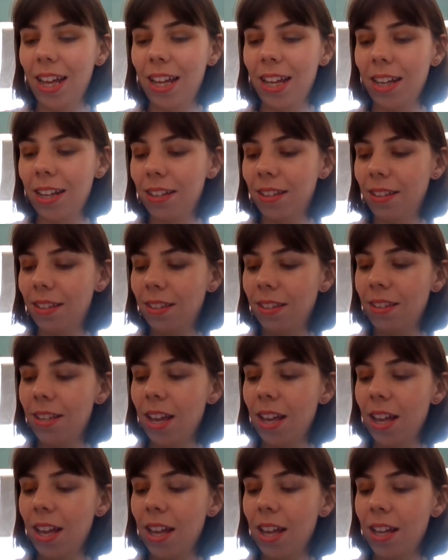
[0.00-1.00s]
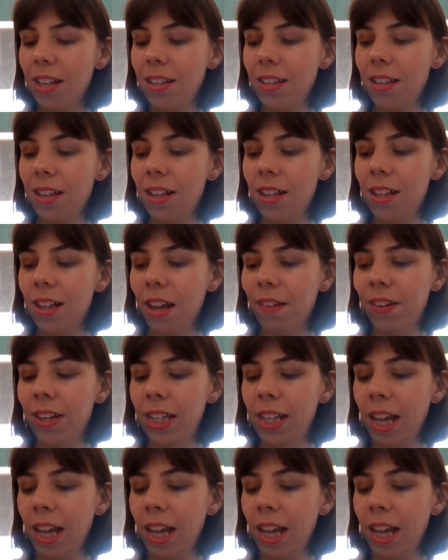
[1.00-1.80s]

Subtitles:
A turtle. I really